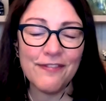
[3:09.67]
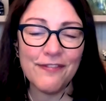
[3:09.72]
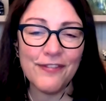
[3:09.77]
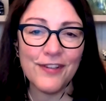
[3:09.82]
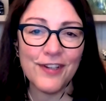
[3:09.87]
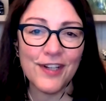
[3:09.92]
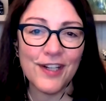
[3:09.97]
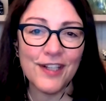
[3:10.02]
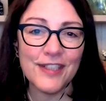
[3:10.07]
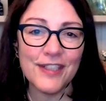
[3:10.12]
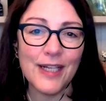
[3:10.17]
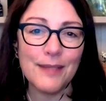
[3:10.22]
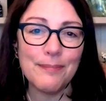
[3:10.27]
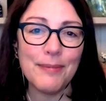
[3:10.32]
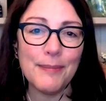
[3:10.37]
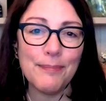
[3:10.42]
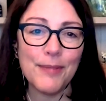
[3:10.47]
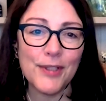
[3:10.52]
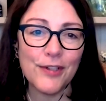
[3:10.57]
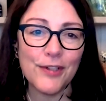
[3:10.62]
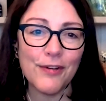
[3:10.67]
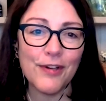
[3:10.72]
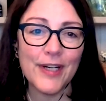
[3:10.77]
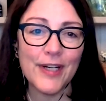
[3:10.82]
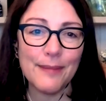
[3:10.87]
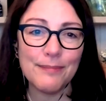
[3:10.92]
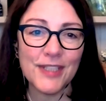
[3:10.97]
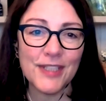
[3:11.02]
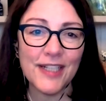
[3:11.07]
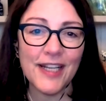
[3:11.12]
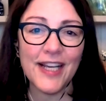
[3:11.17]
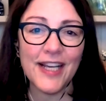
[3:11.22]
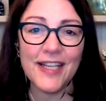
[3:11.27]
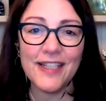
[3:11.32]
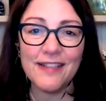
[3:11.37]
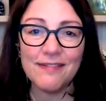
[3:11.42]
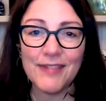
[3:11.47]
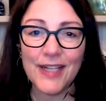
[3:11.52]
for young people growing up today.